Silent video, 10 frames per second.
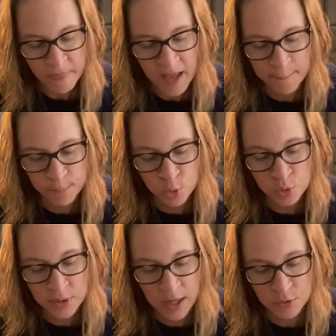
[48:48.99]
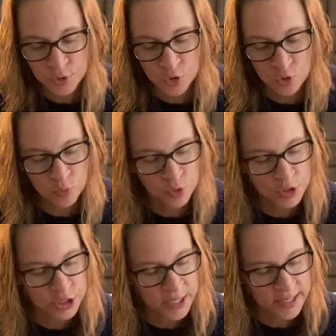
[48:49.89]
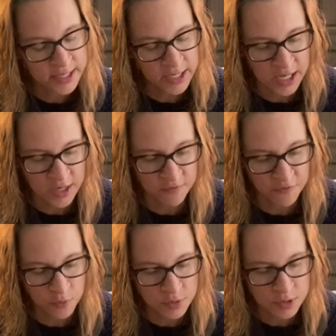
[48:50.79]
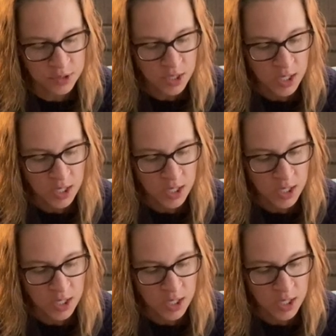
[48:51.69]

and pulled out 2 more giant handfuls.